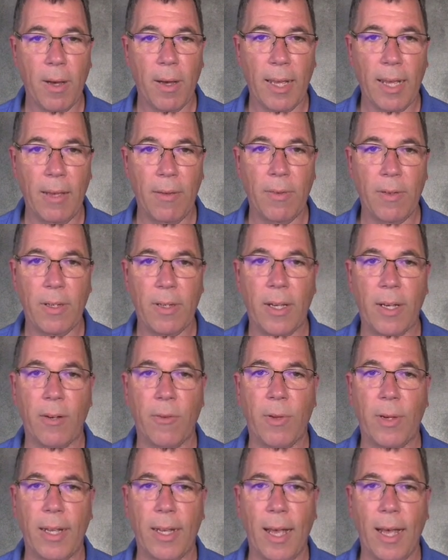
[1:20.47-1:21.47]
I give it a
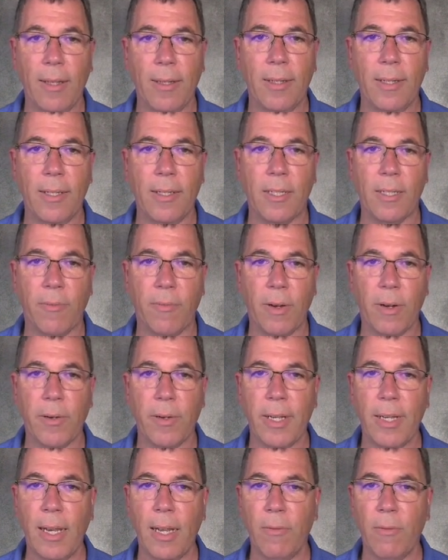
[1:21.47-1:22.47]
criticality,
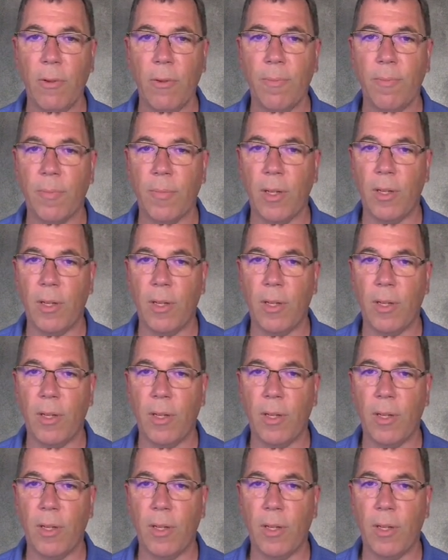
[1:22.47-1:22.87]
severity level.